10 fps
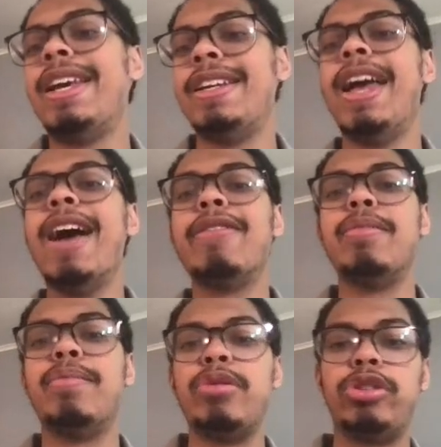In
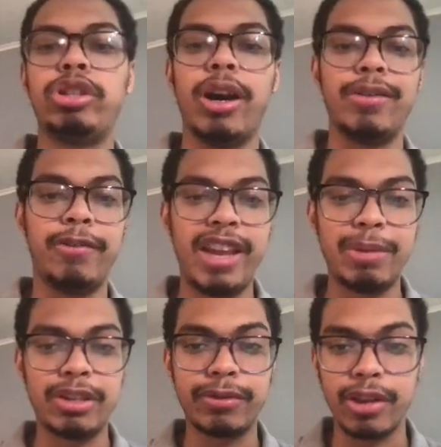Evan Bouchard,
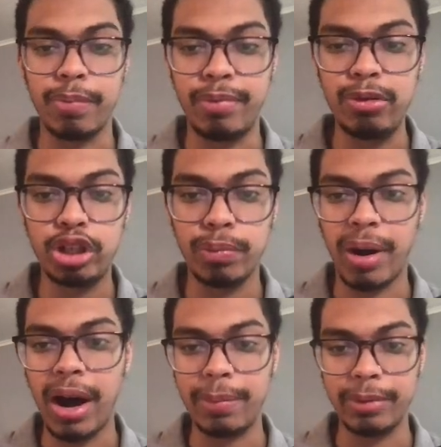famous for the Bouch
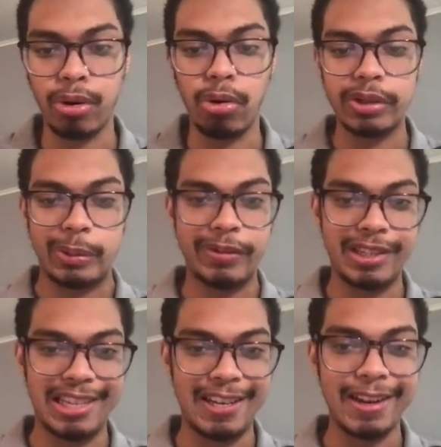bomb goals we've
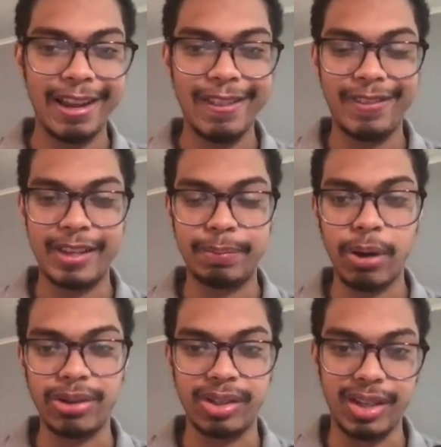seen this
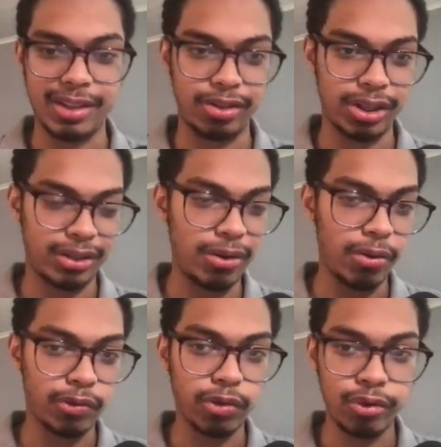postseason, just an
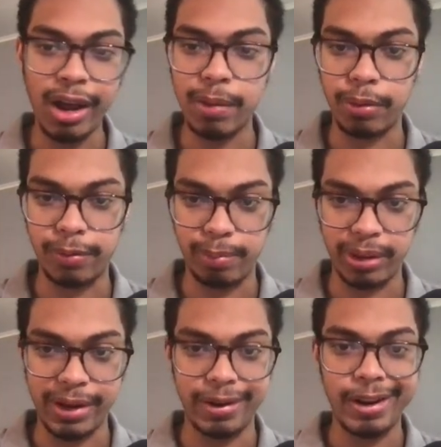incredible
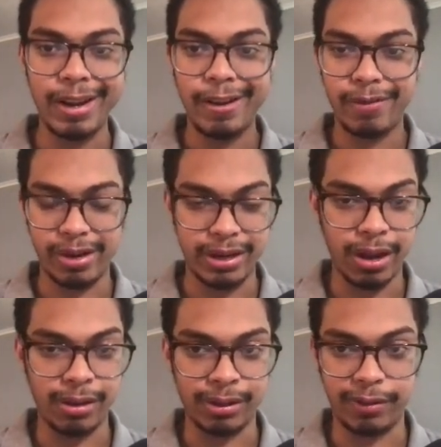player for a
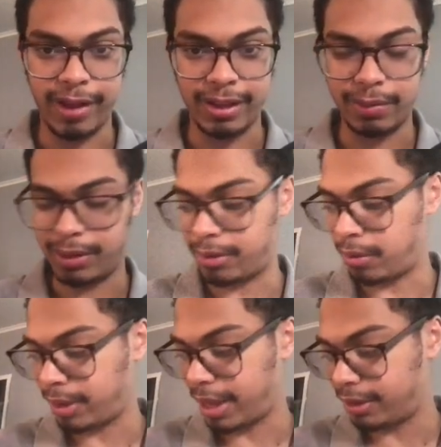young defenseman,
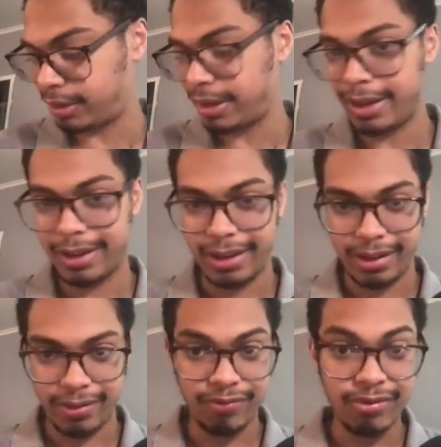no less
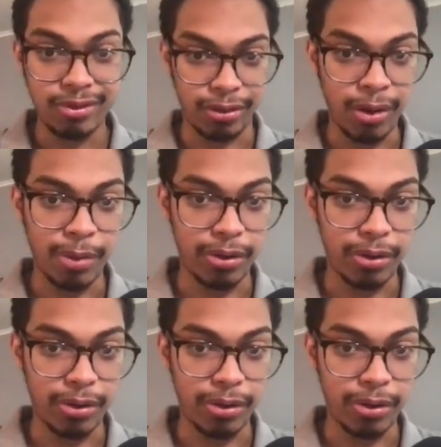the number